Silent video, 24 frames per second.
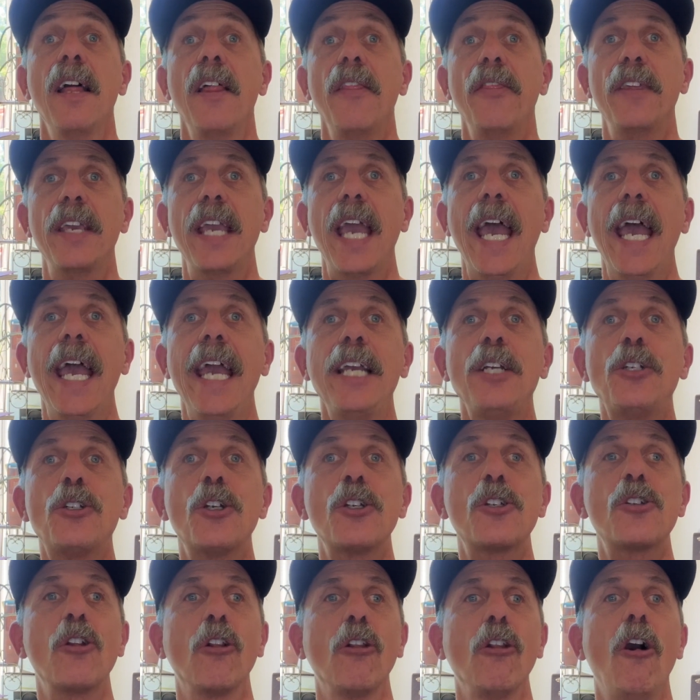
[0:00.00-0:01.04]
"The
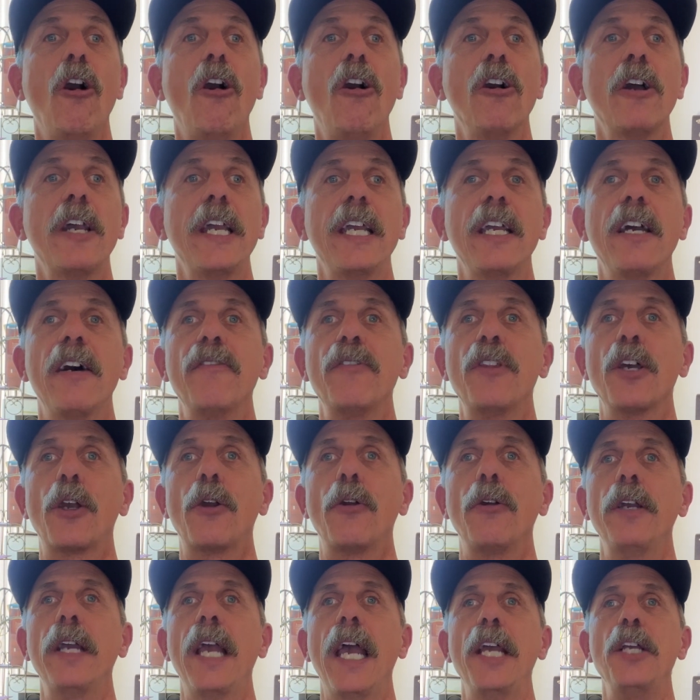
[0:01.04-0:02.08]
anxious longing of the
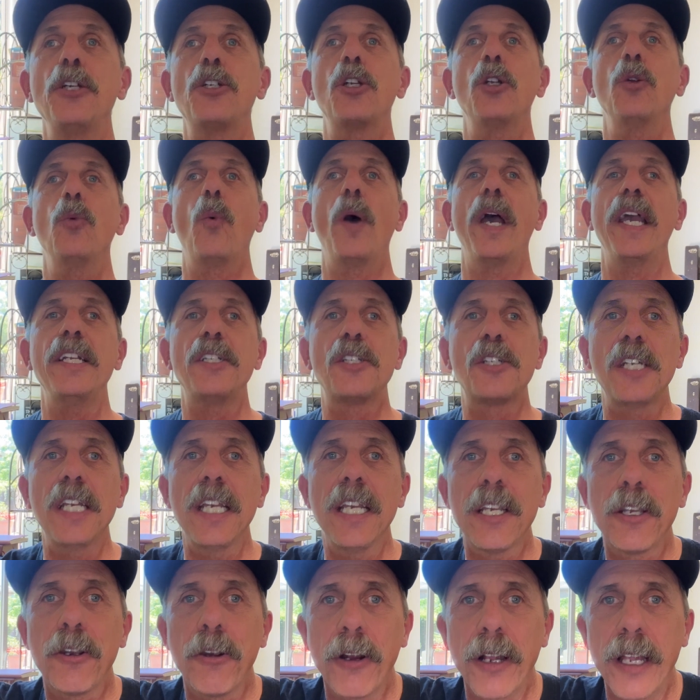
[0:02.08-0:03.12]
creation waits
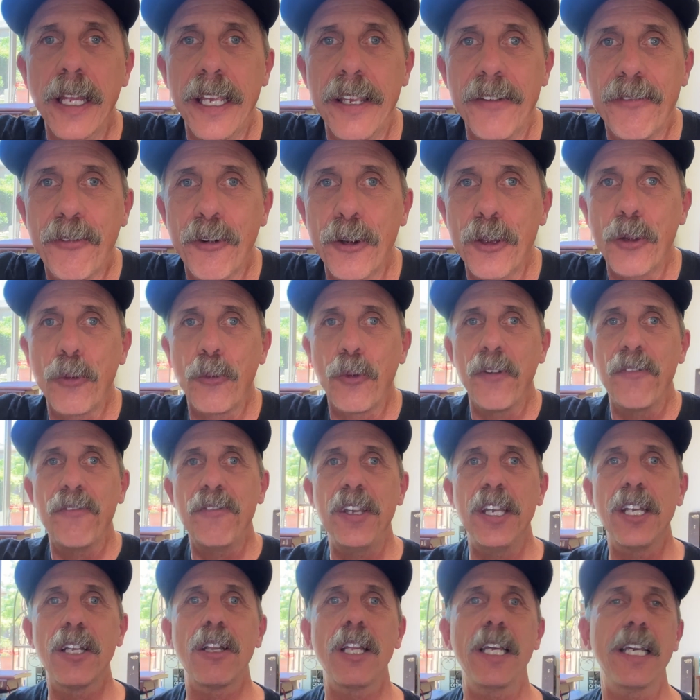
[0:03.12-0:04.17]
eagerly for the
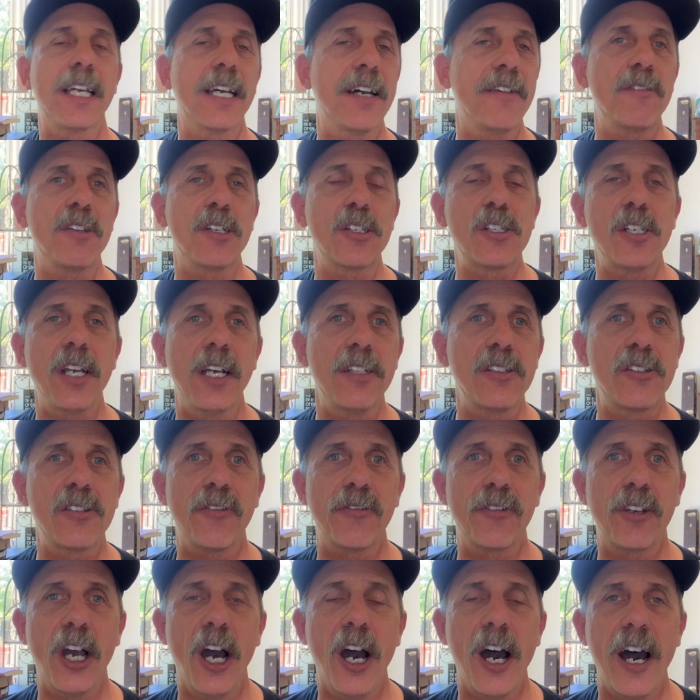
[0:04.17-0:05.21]
revealing of the sons
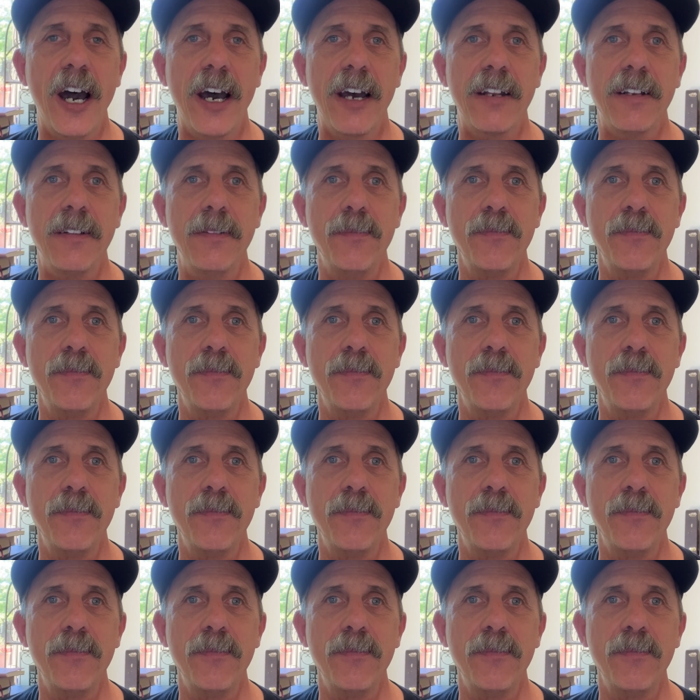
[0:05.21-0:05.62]
of God."